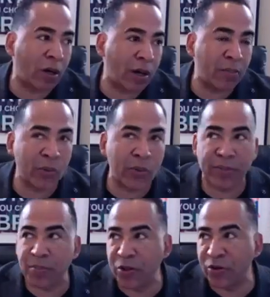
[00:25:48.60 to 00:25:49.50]
I'm with
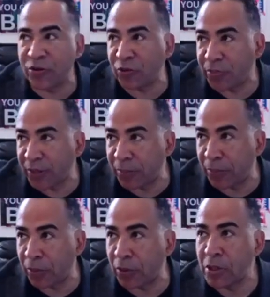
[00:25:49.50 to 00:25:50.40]
beautiful
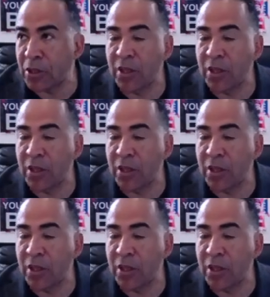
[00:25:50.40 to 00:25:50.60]
people.